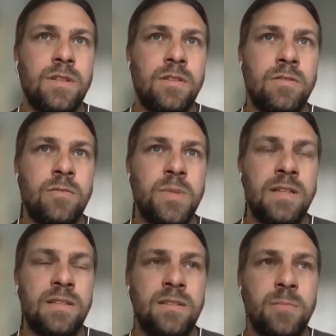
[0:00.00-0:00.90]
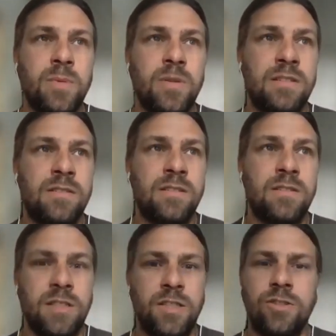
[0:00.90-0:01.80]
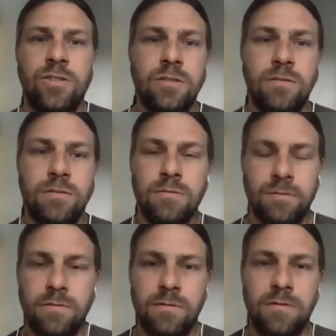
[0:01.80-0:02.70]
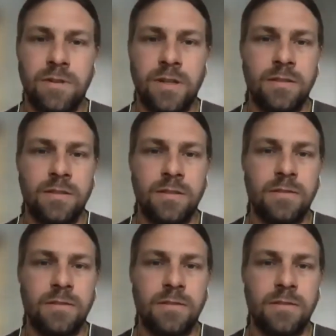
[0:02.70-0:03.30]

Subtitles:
could be as simple as a syringe, right?